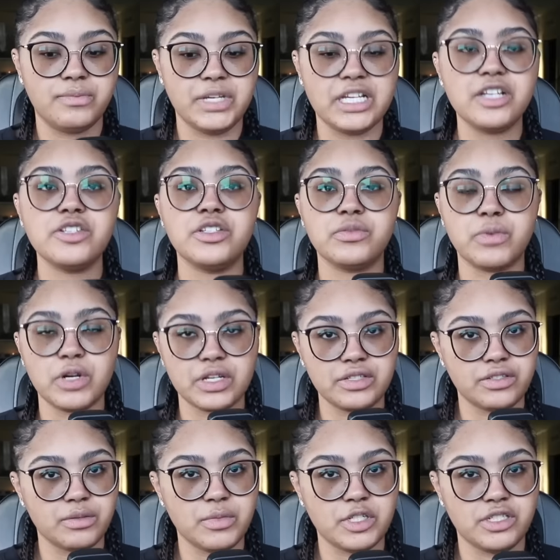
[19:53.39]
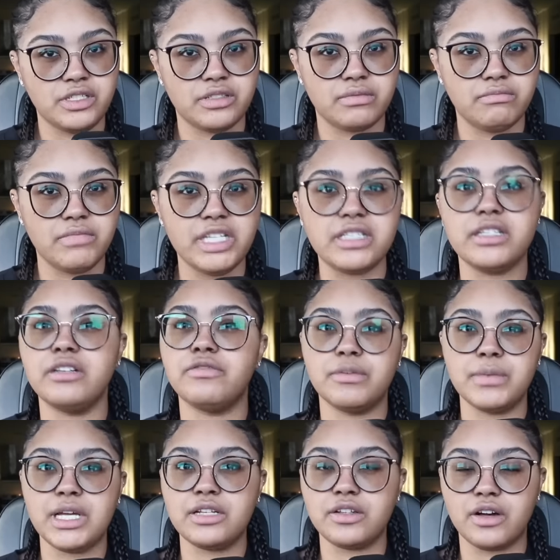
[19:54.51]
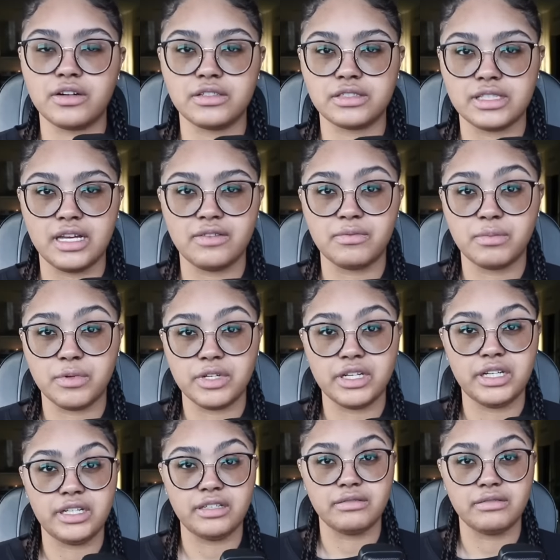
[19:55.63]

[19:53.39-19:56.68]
because she's working so much, she's missing from that daughter's life pretty